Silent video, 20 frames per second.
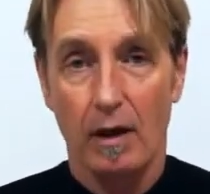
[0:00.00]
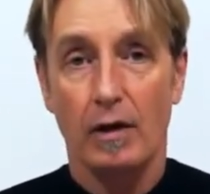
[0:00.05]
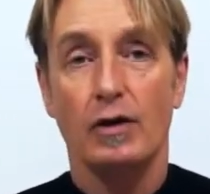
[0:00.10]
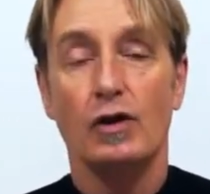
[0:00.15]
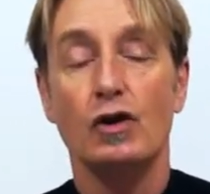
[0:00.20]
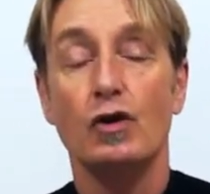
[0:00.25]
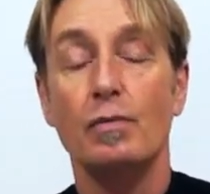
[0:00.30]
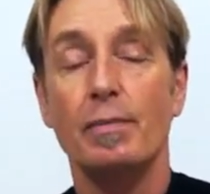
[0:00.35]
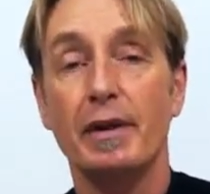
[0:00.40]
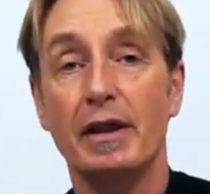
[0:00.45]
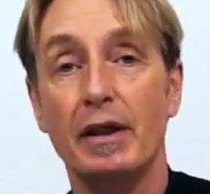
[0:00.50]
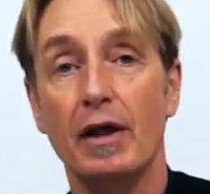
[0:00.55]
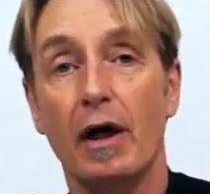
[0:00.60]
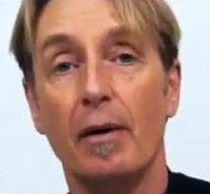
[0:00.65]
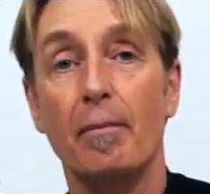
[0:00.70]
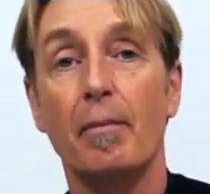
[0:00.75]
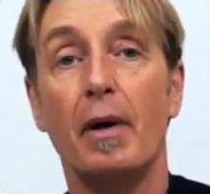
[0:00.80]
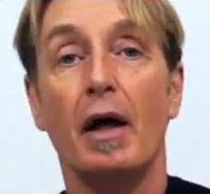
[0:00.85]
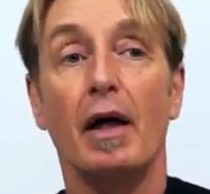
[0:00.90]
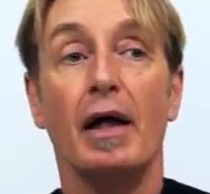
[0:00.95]
You
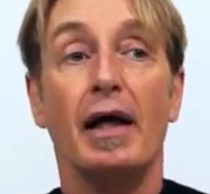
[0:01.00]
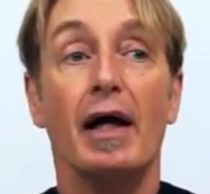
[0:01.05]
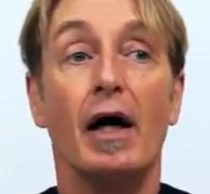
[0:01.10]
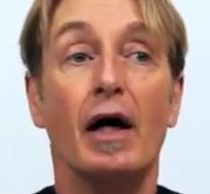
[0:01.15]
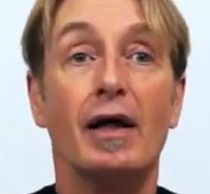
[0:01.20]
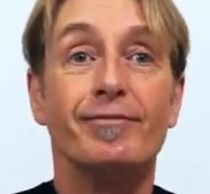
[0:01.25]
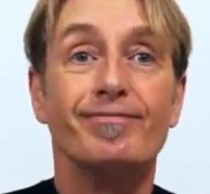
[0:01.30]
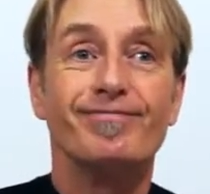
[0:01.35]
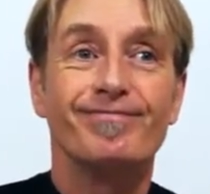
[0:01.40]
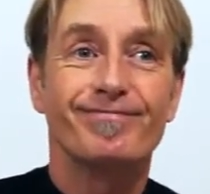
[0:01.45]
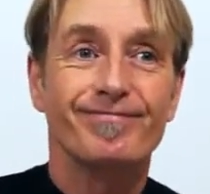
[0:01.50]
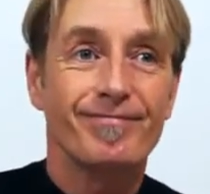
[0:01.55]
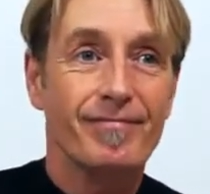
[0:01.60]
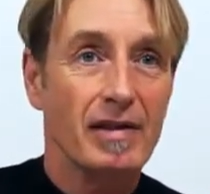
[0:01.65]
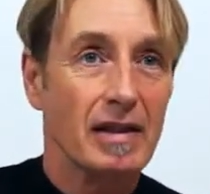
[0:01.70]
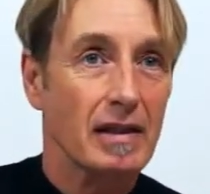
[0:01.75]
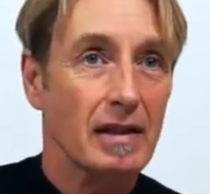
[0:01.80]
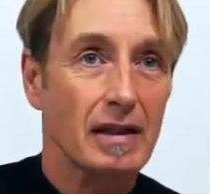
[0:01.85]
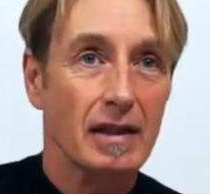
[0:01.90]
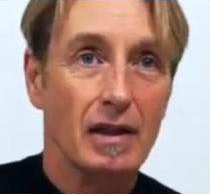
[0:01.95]
become
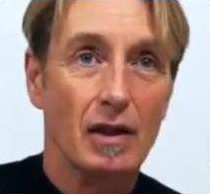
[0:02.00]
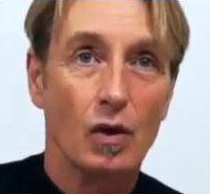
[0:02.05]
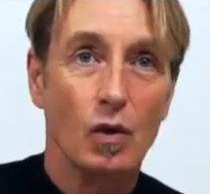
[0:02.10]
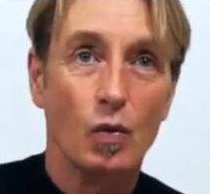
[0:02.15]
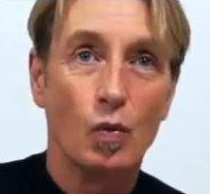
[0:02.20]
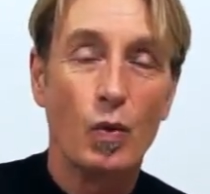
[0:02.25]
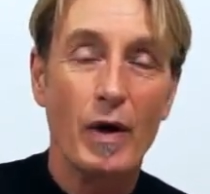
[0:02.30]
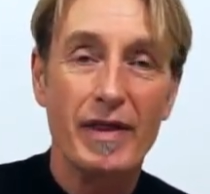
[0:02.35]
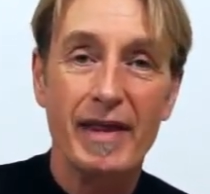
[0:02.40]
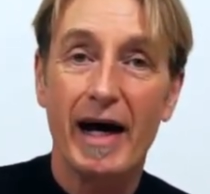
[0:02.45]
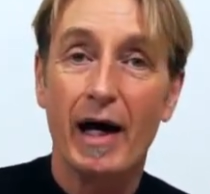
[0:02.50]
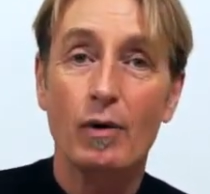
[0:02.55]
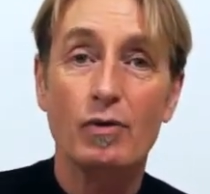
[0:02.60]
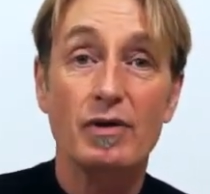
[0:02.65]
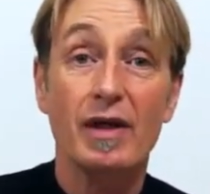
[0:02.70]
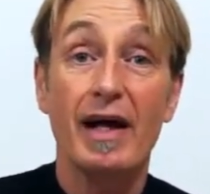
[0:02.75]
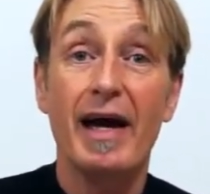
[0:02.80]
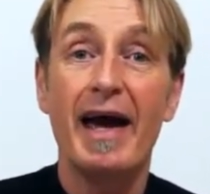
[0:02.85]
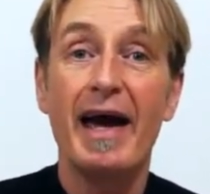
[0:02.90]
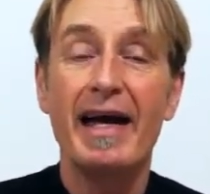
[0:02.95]
without
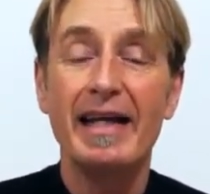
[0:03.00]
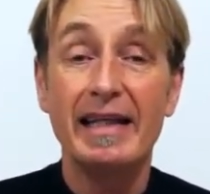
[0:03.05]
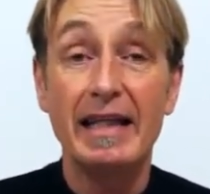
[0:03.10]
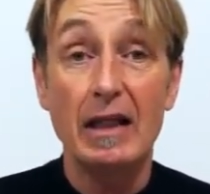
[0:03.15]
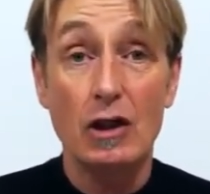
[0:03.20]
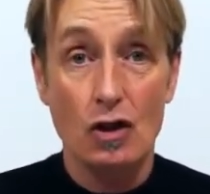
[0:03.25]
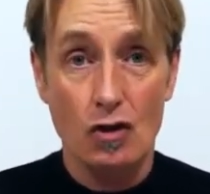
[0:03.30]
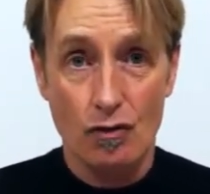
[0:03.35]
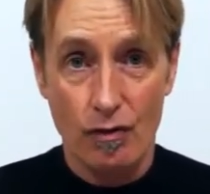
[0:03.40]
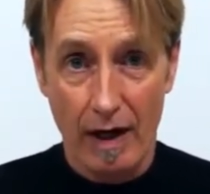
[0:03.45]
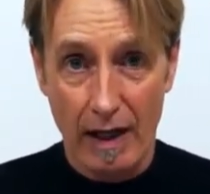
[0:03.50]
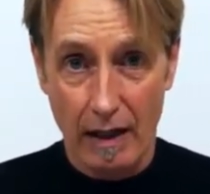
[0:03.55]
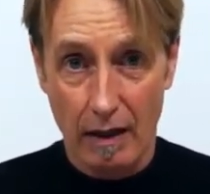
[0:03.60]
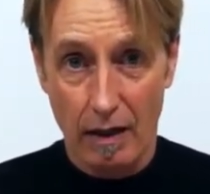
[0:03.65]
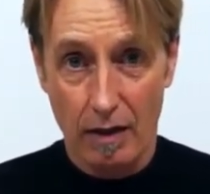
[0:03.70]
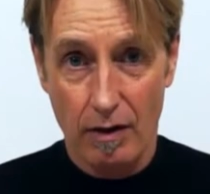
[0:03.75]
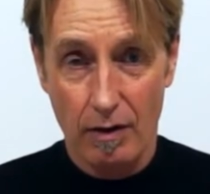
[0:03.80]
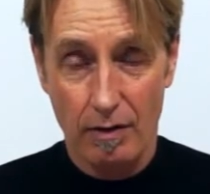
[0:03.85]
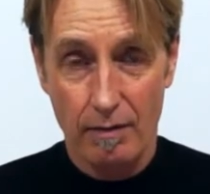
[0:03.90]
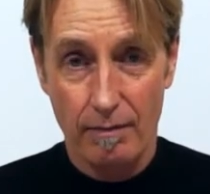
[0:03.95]
any
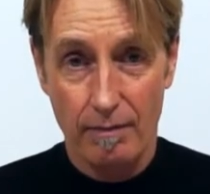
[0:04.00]
strength.